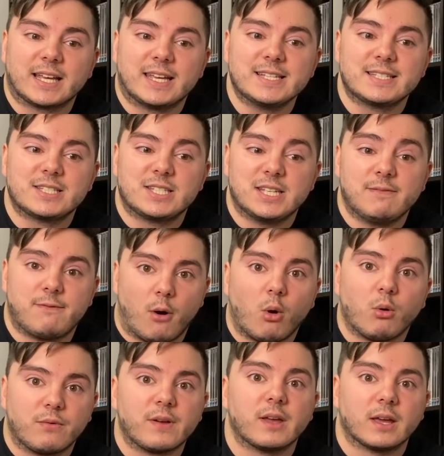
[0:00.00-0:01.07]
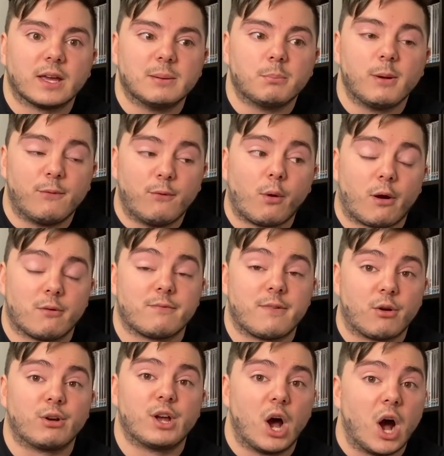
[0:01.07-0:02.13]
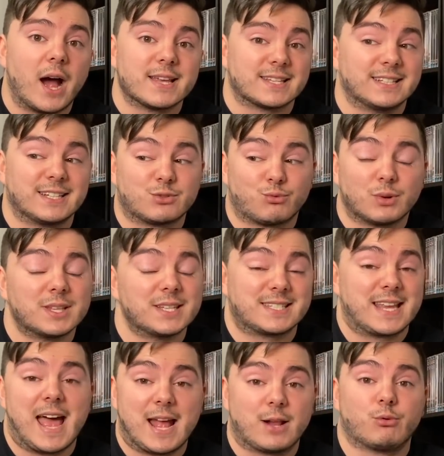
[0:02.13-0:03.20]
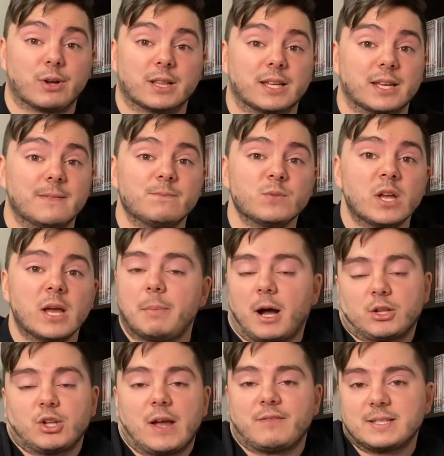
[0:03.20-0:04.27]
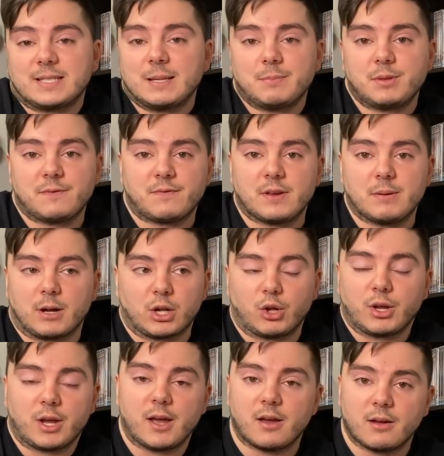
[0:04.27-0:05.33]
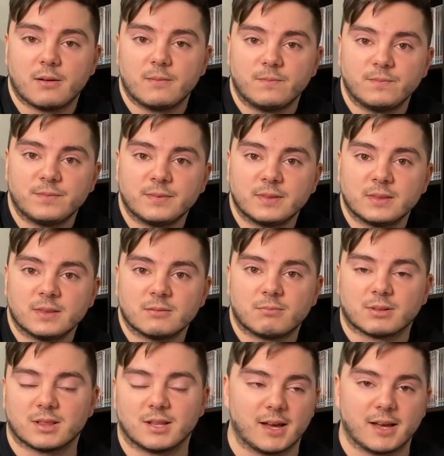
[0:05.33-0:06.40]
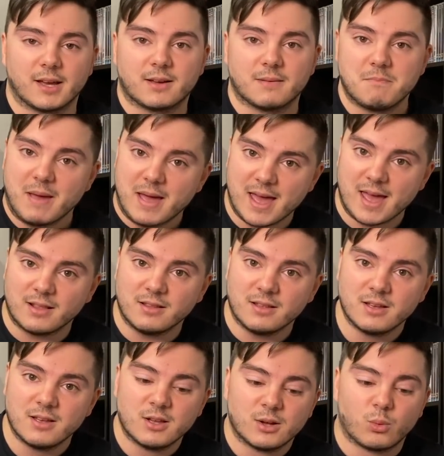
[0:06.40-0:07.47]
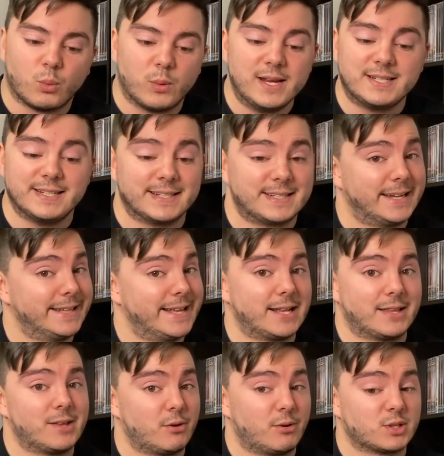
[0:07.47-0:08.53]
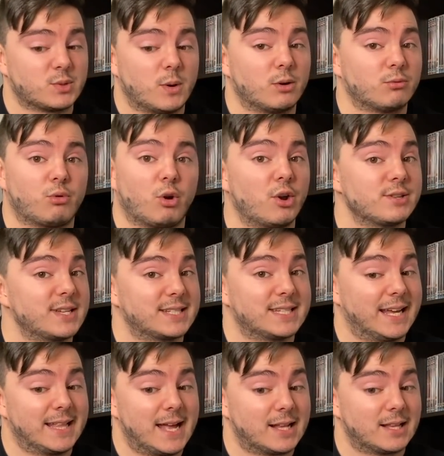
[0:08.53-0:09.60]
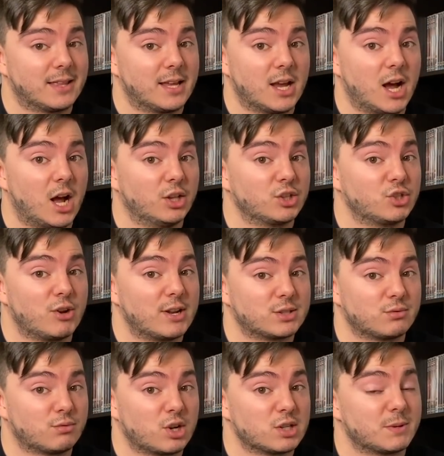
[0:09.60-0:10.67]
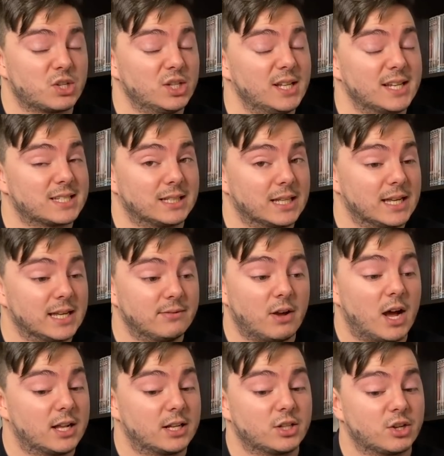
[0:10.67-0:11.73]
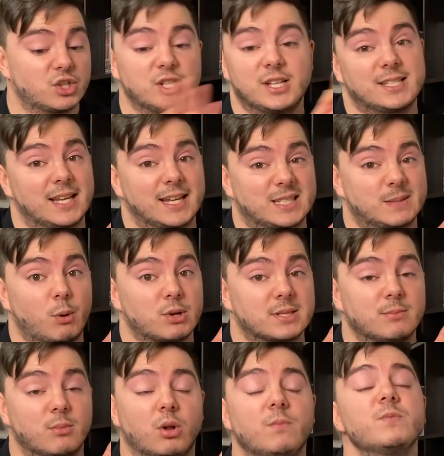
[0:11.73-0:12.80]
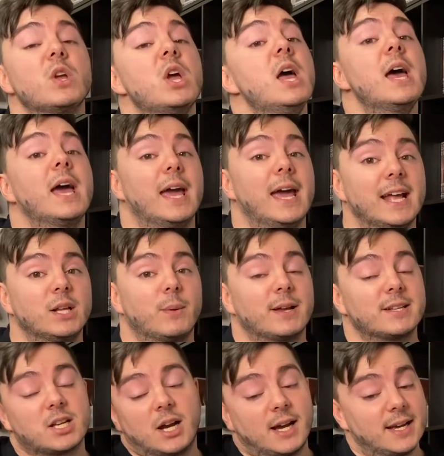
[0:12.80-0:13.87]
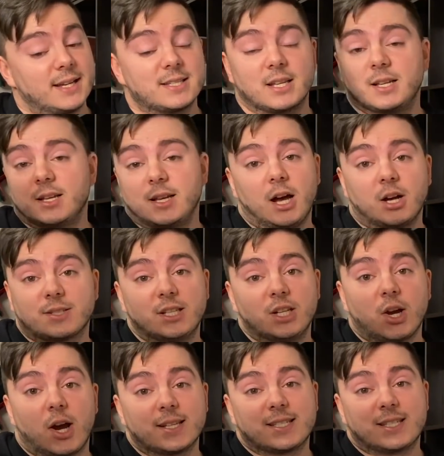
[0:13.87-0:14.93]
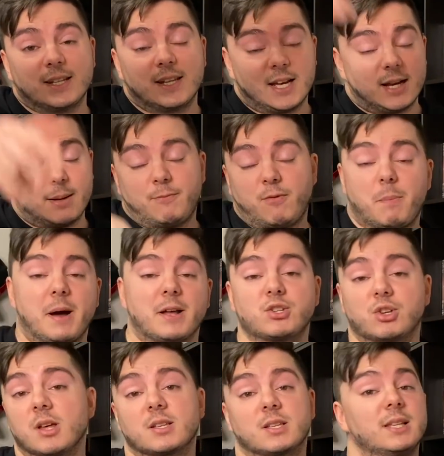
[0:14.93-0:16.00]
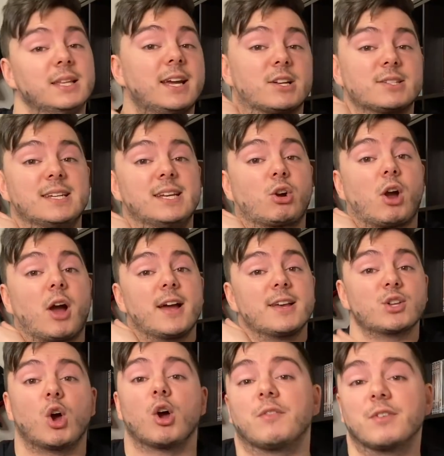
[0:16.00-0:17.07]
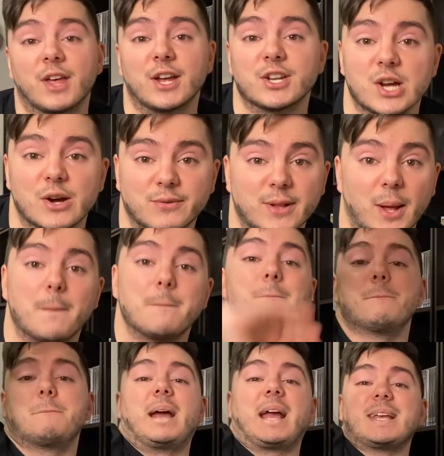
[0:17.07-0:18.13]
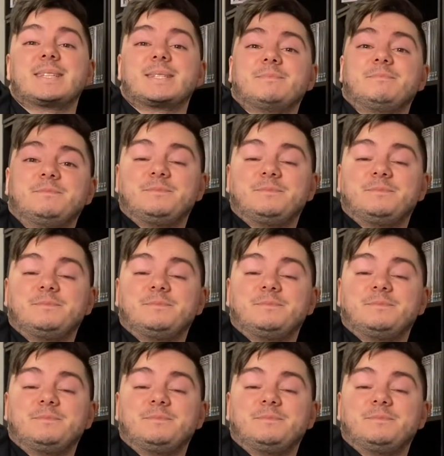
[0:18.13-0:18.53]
he's devolving before our very eyes, and it's really sad, really. But I don't have any sympathy for him, like I don't care. But like, man, Weezy needs to get out of there as well. Rose needs to get out of there. I don't trust Rose, but she needs to leave. I don't know, she needs to expose them all. Anyways, guys, I'll see you guys for part two. Click the link. I'll see you guys over there. Ciao for now. Bye, guys.